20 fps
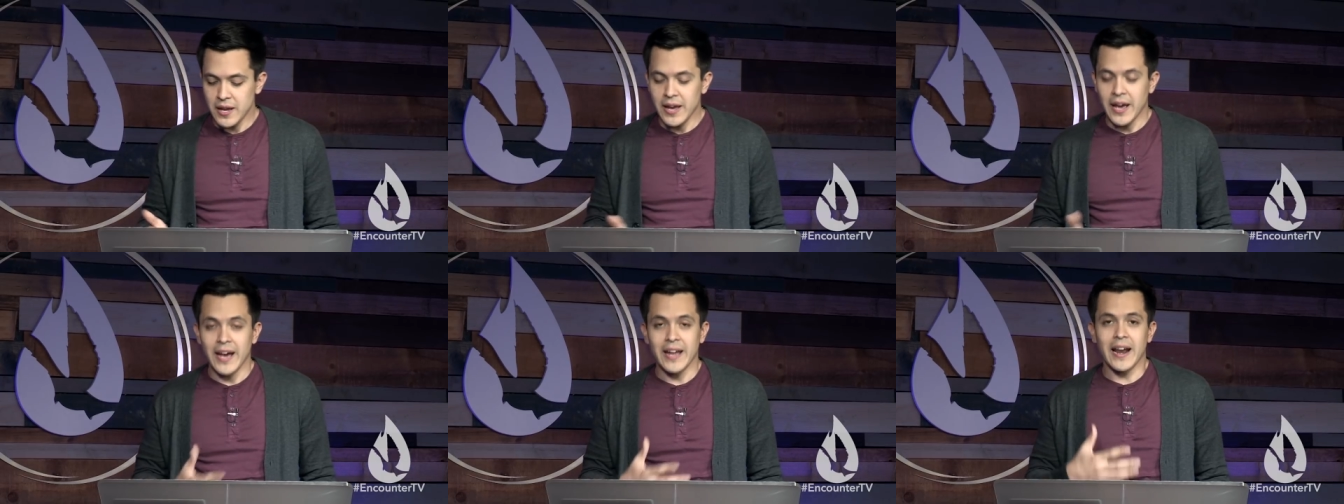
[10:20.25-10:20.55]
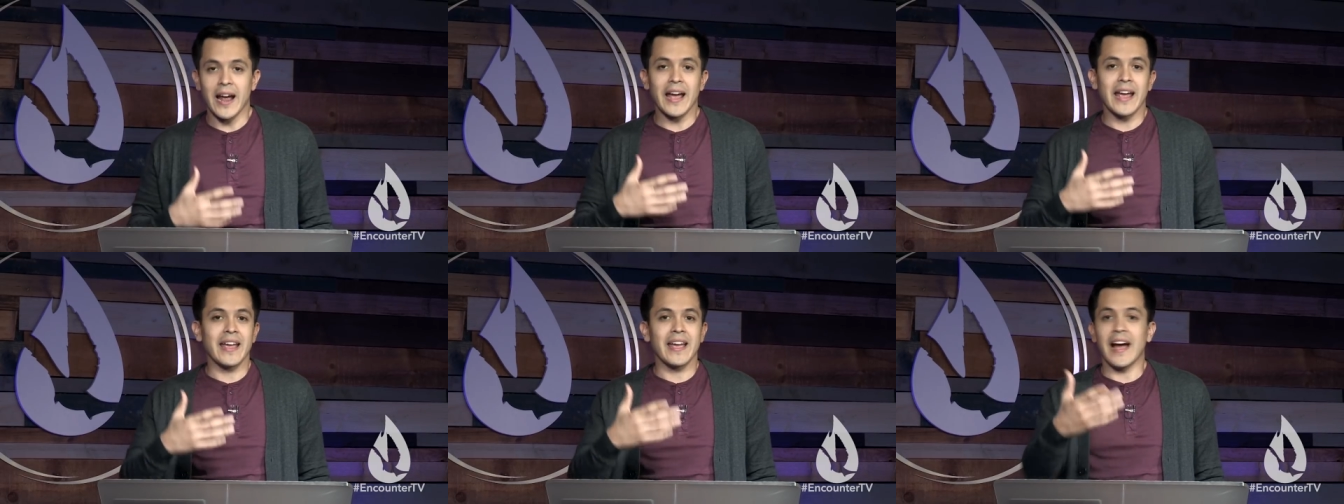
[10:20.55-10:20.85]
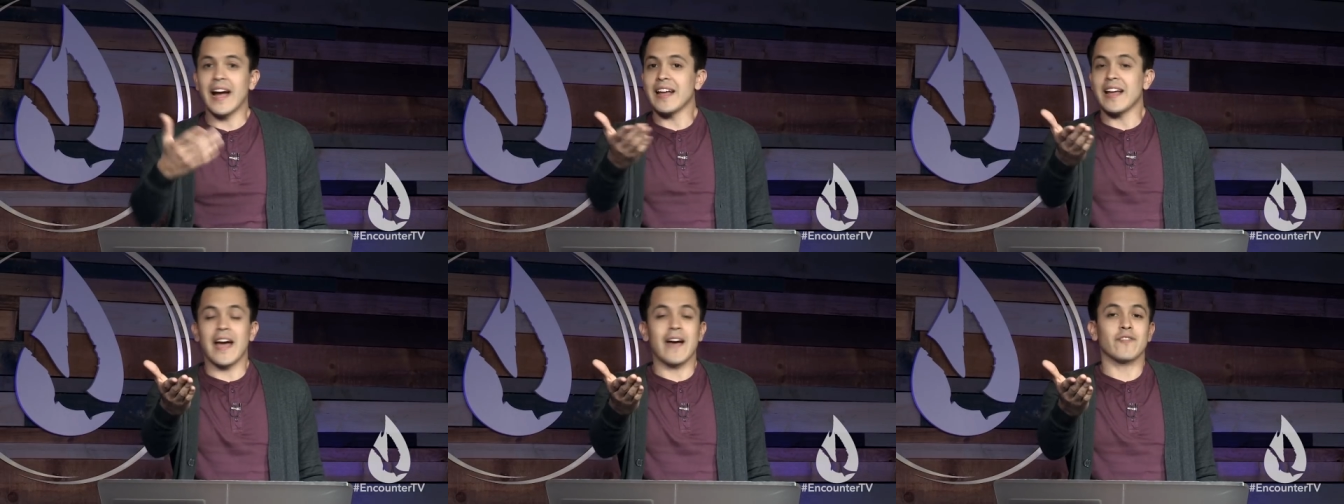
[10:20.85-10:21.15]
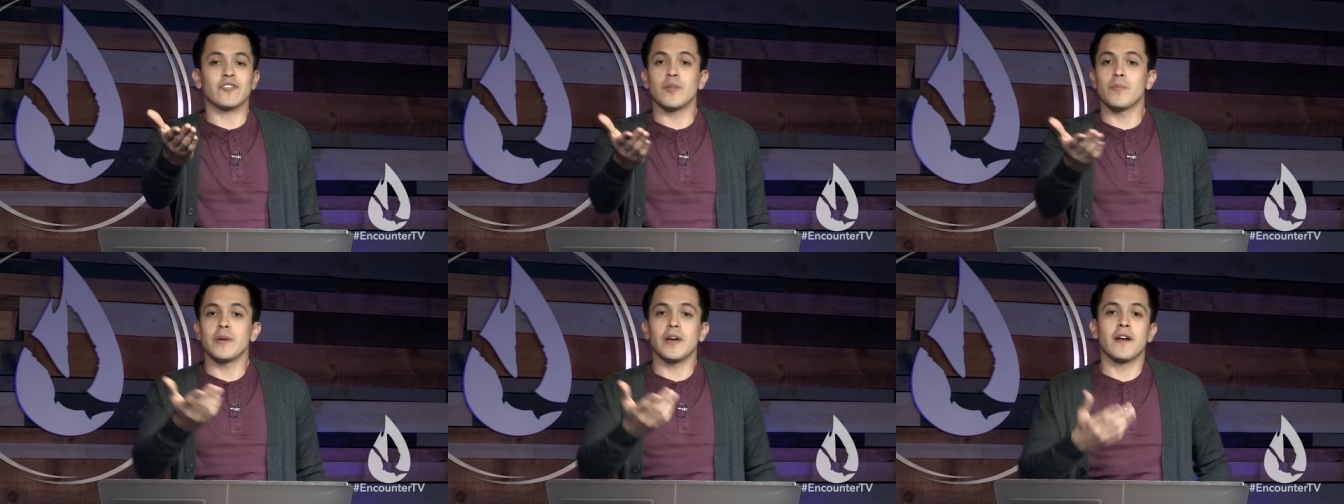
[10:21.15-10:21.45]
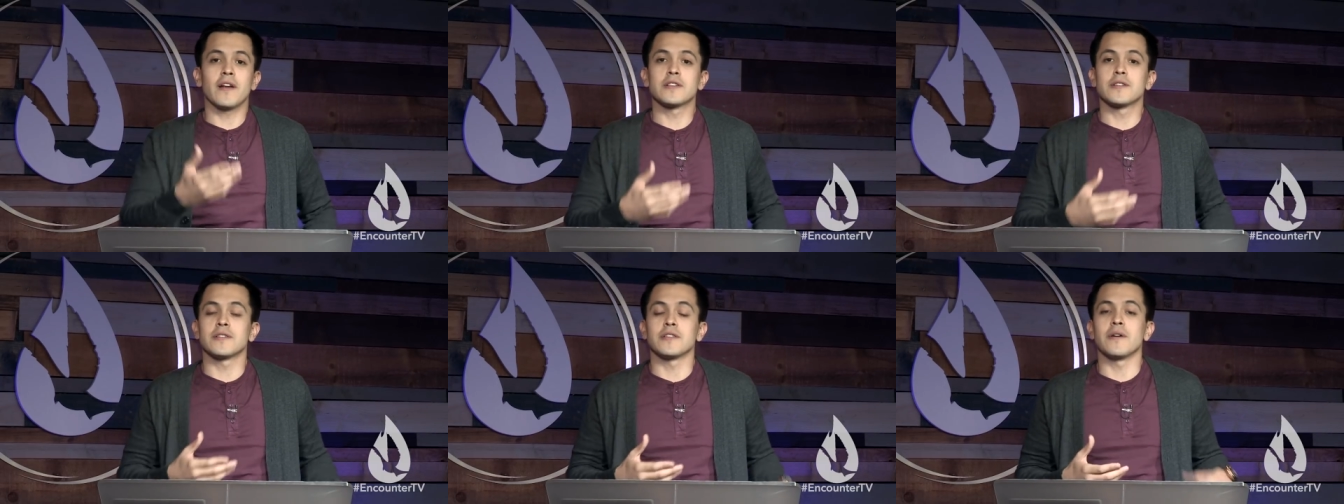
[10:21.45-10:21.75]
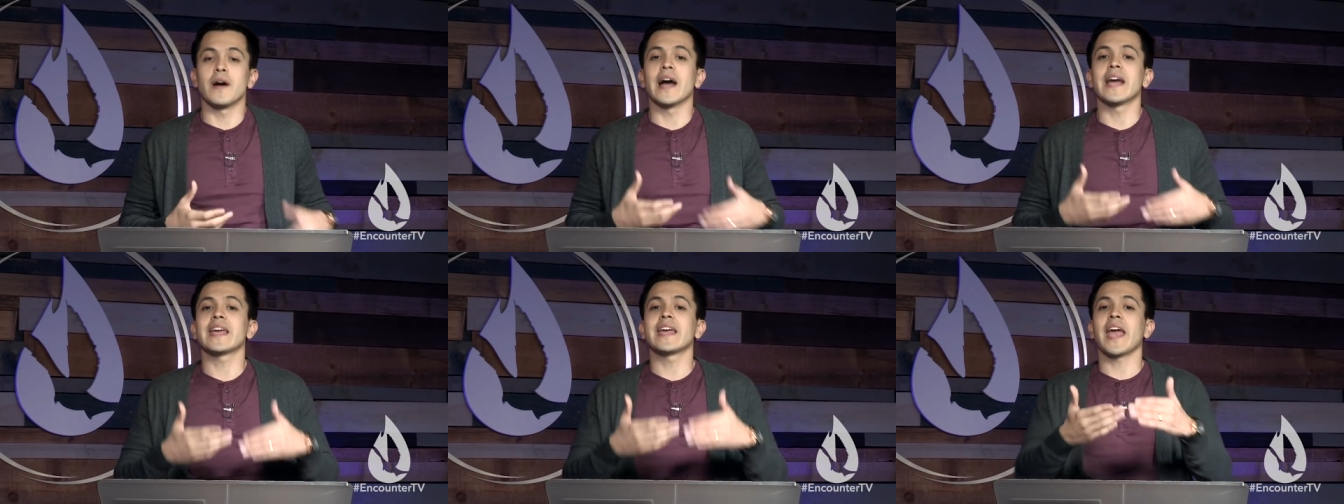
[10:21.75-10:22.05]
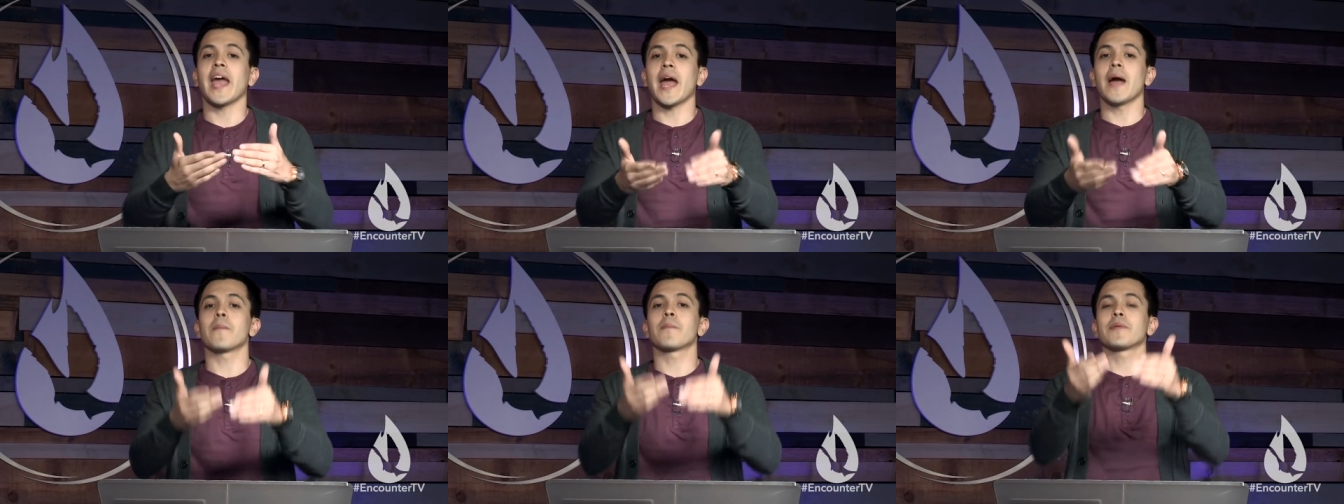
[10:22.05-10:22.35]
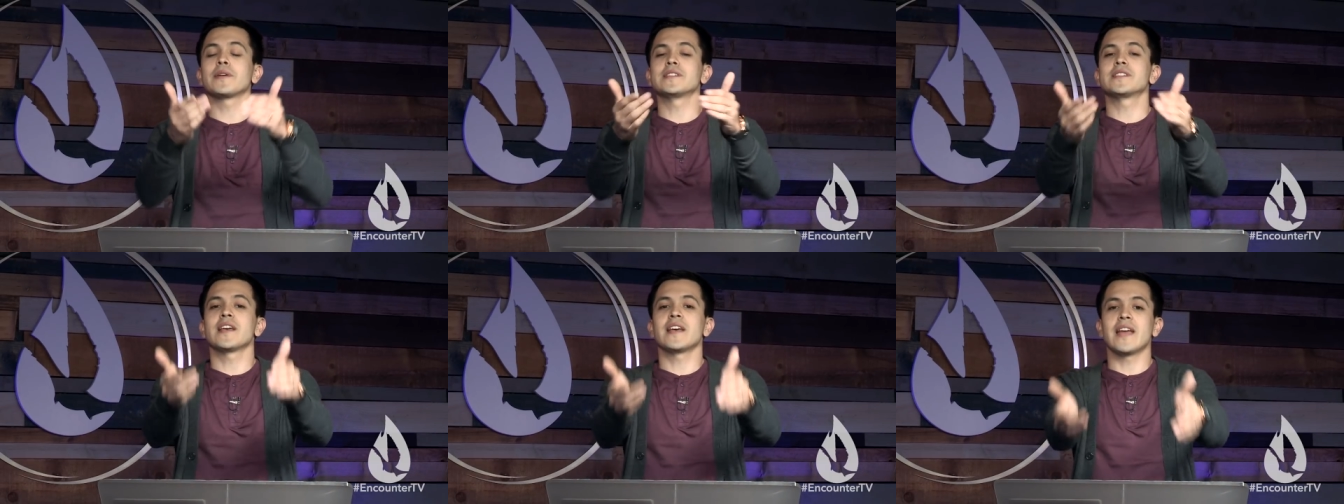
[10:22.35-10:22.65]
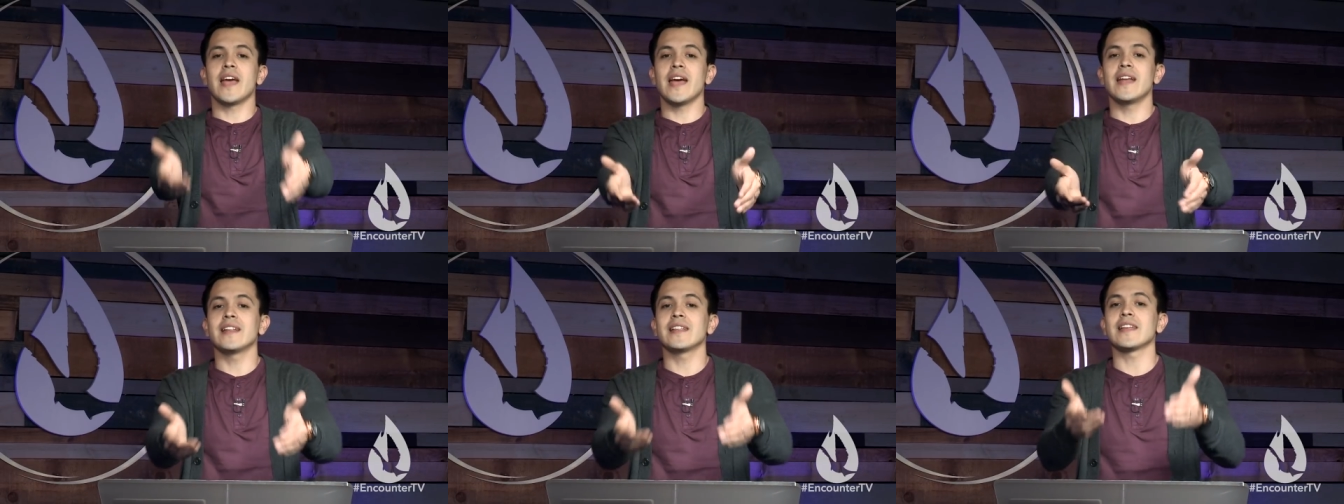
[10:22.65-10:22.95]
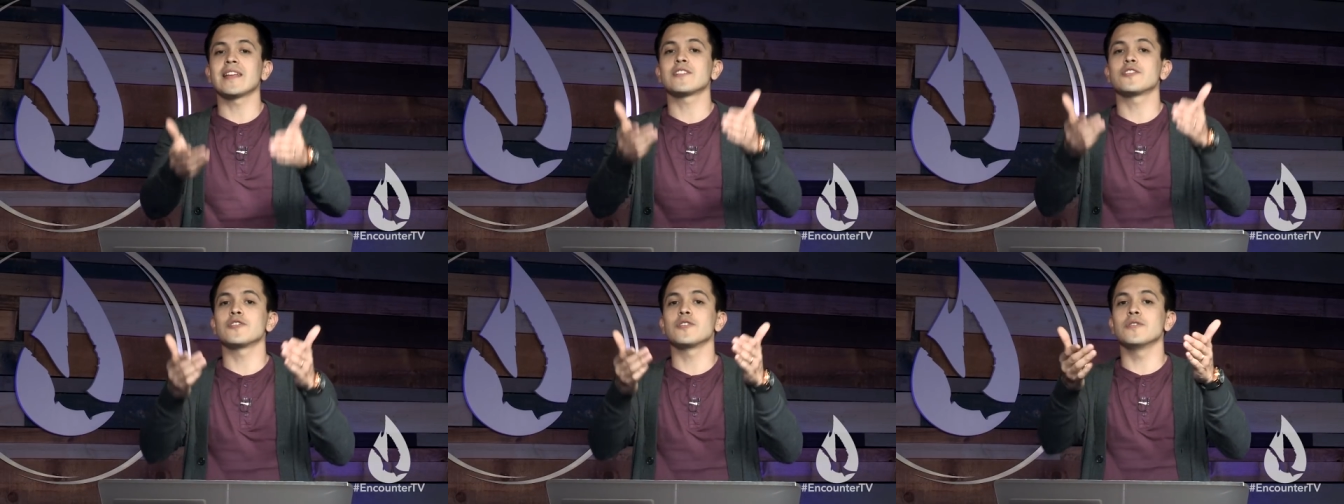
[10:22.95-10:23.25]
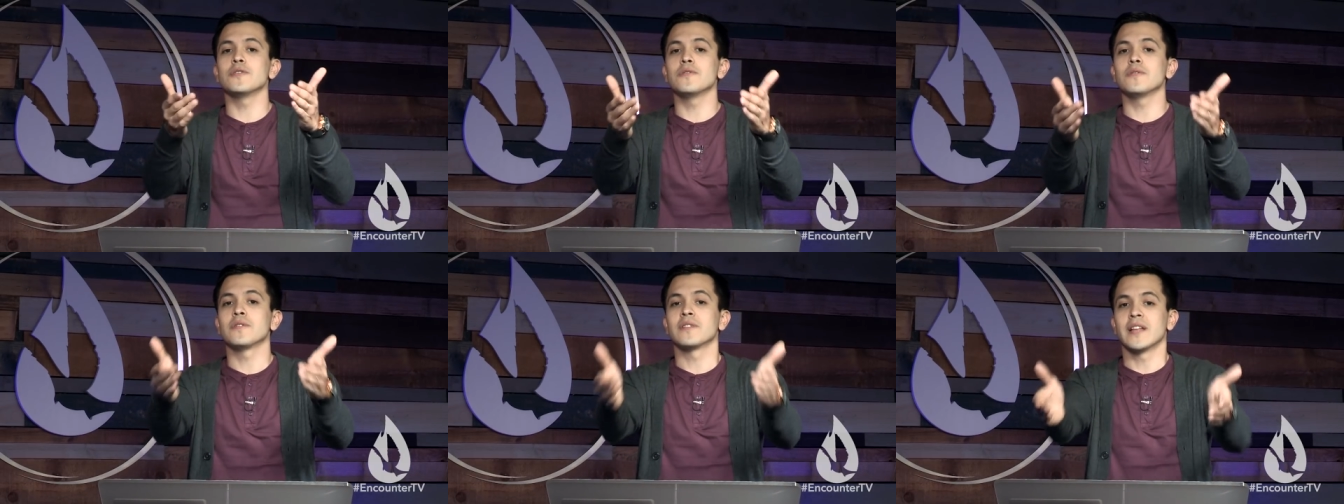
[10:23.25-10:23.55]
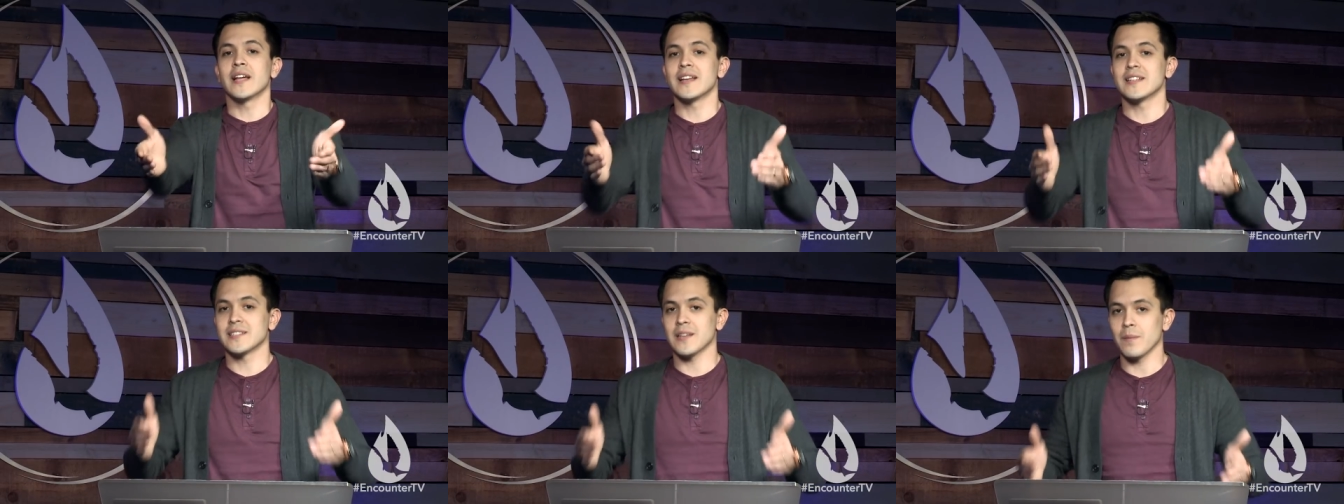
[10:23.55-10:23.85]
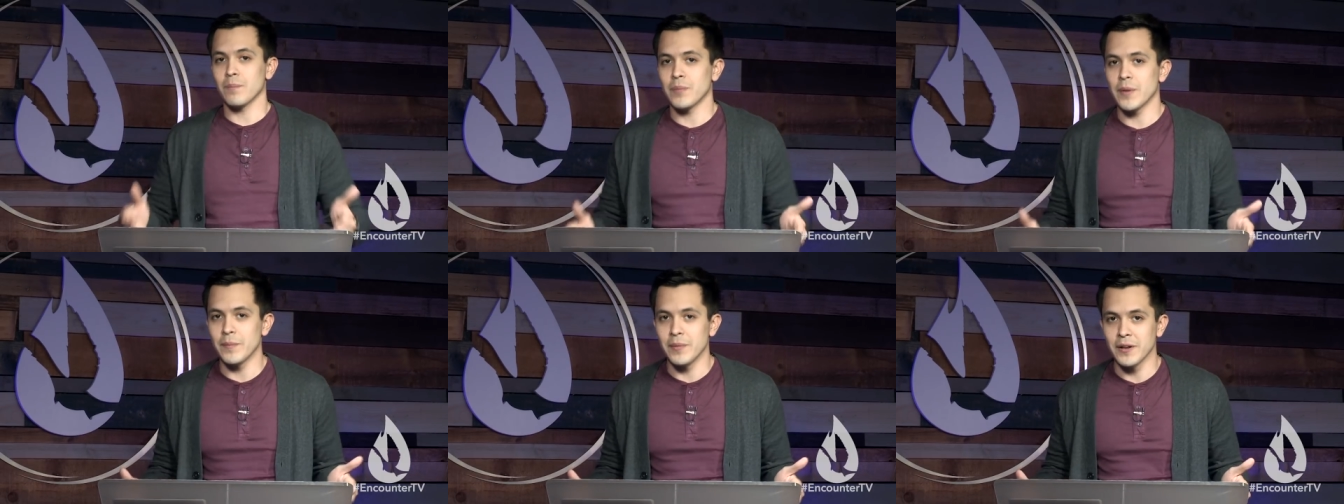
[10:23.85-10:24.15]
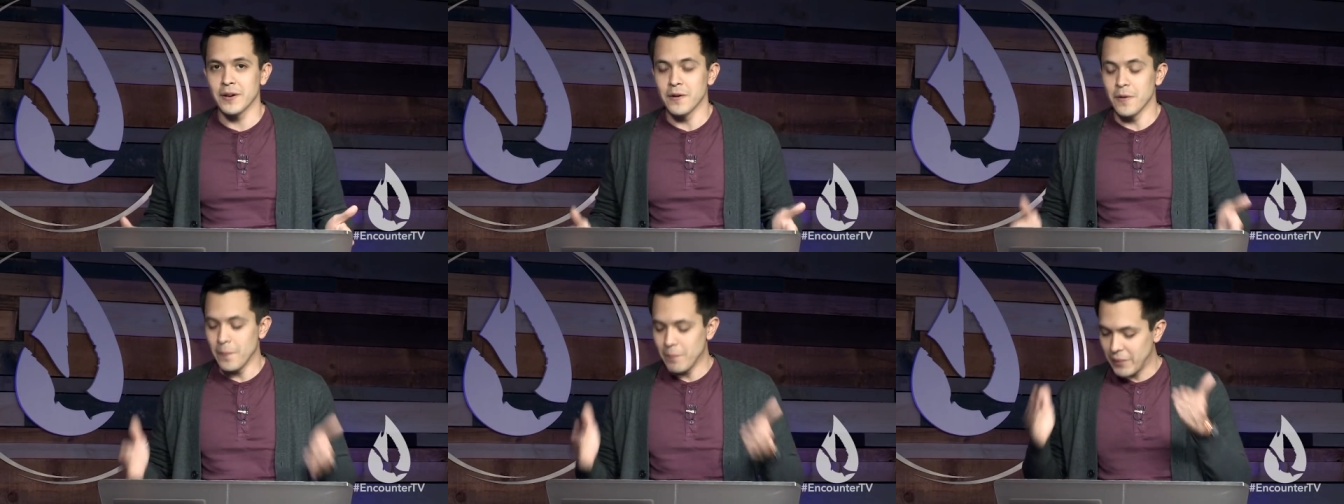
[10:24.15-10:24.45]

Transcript: And I, I have to be honest with you, I can't present anything to you that is unbiblical.